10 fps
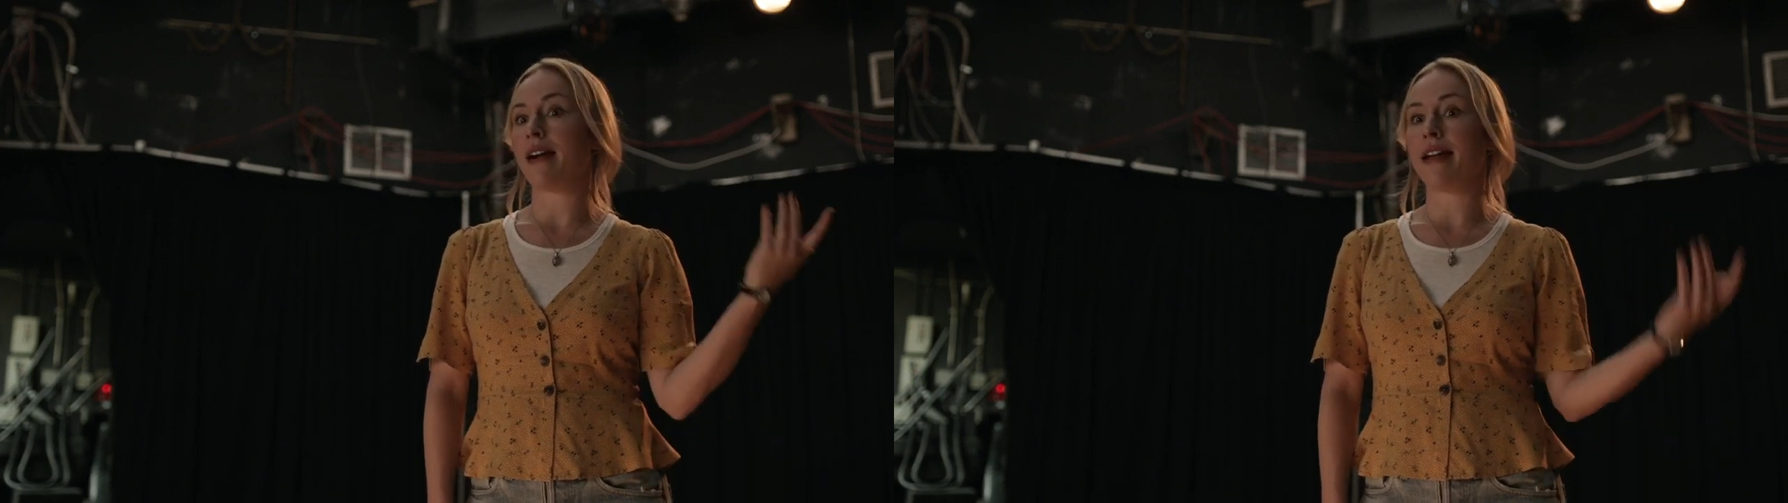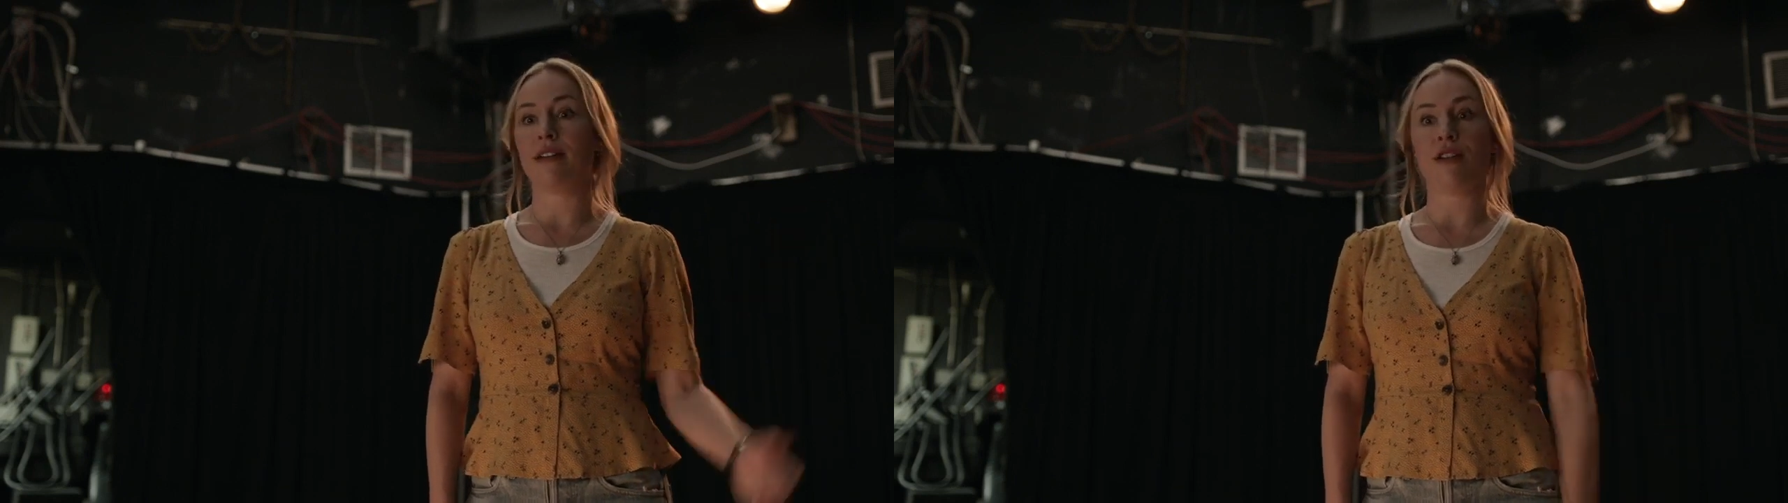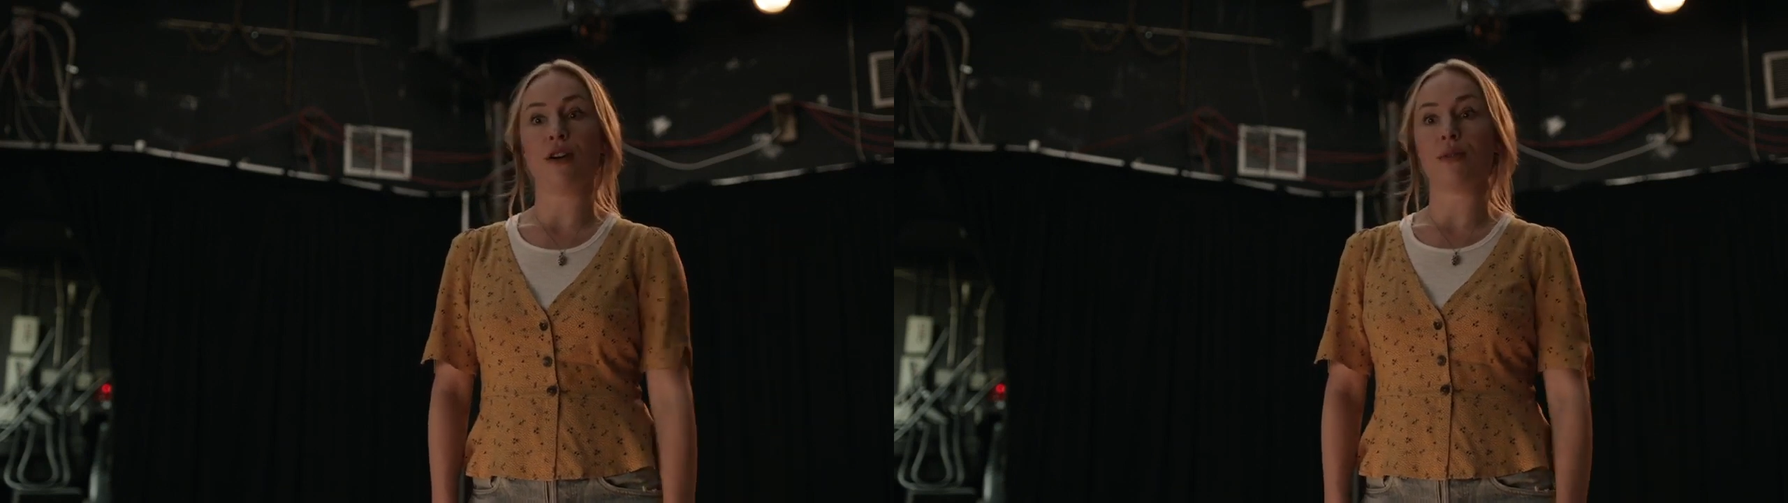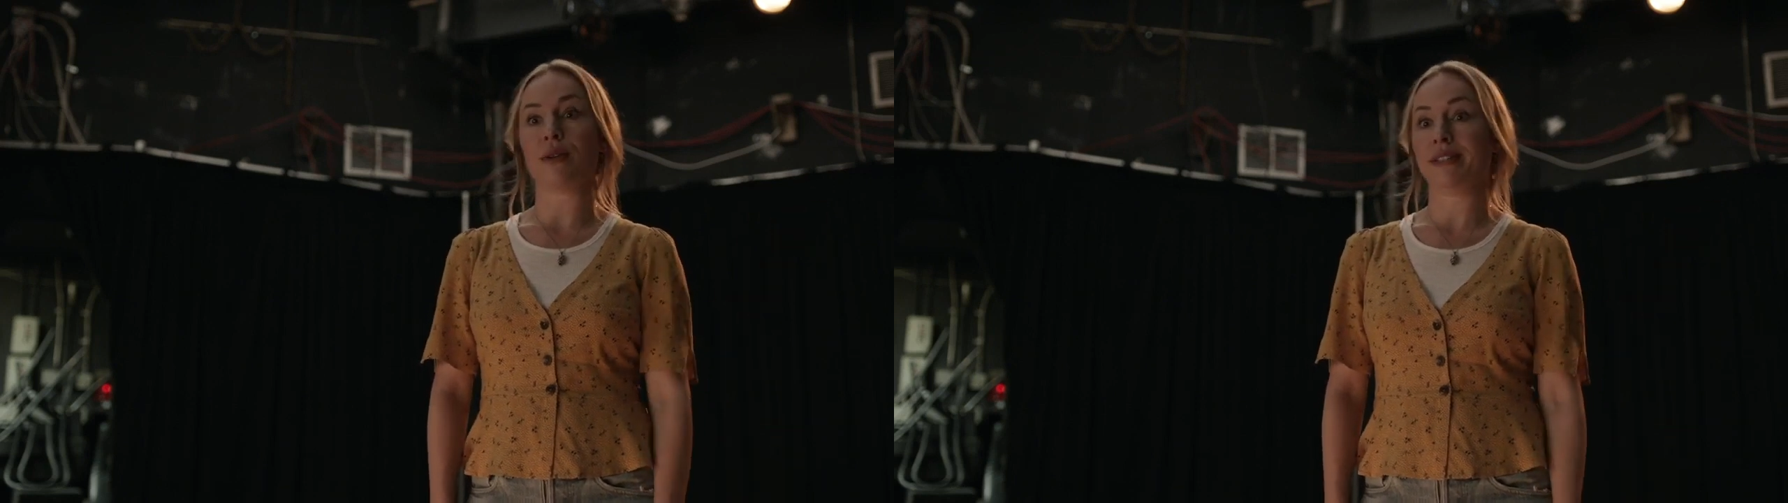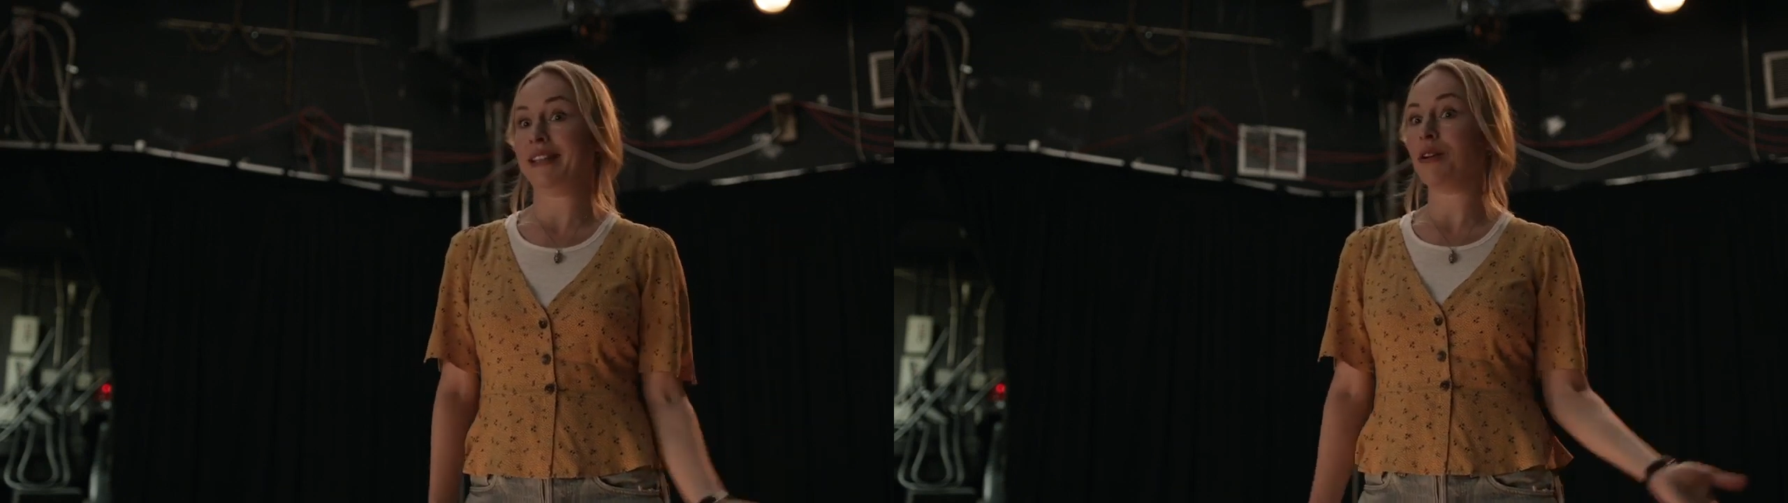I didn't know
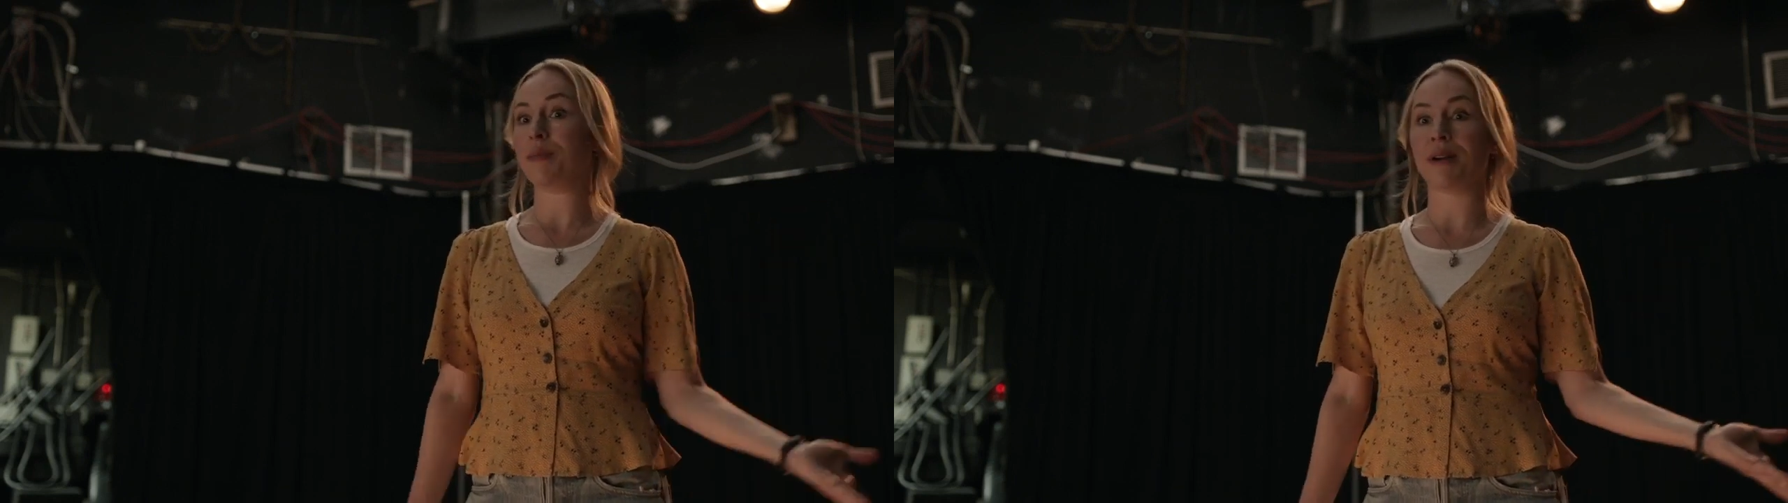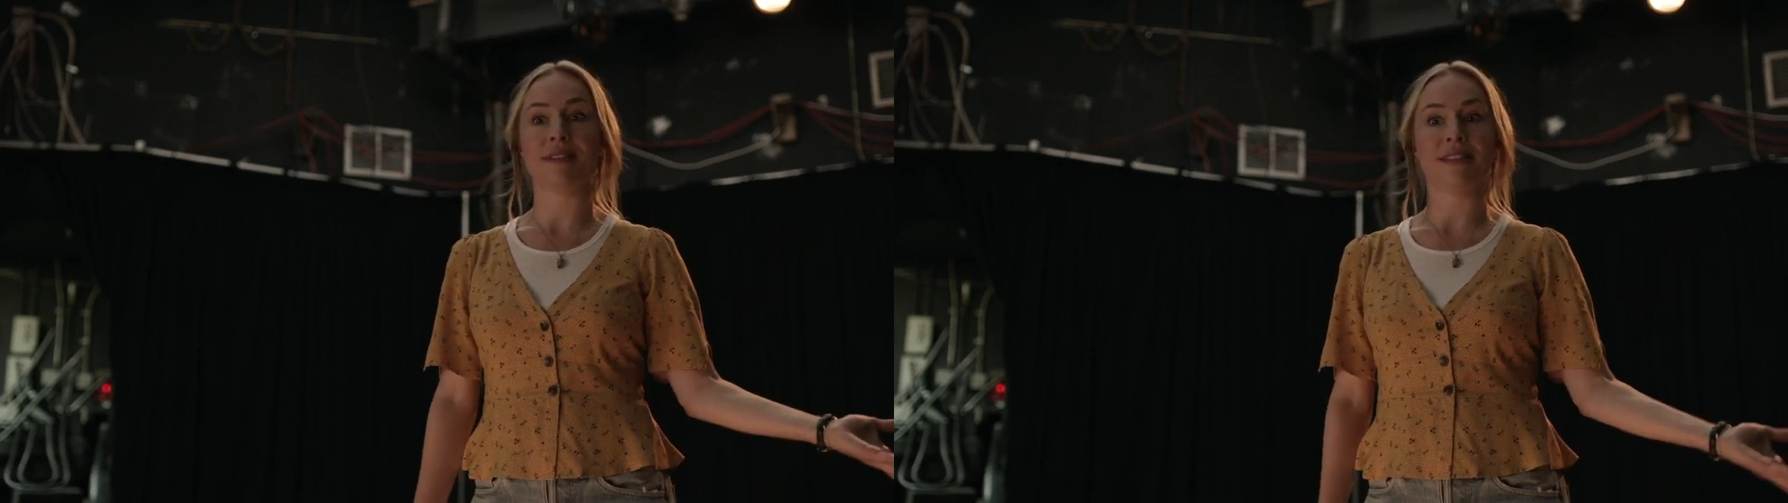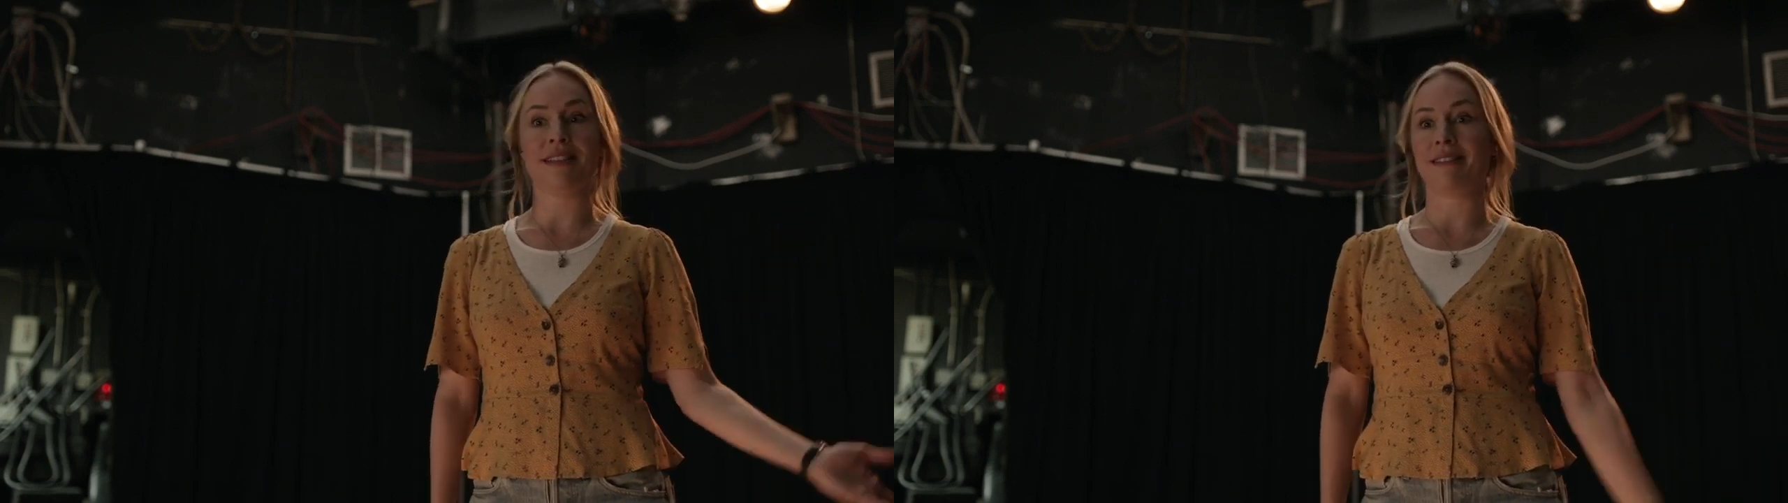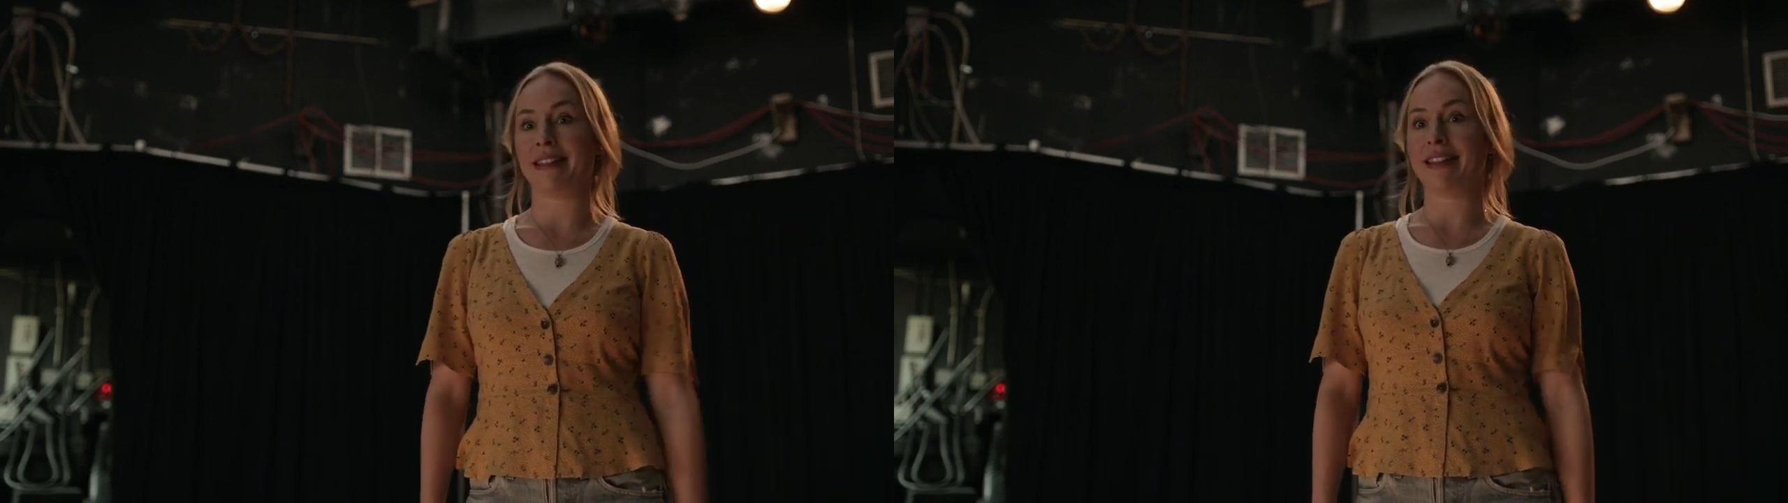a single person,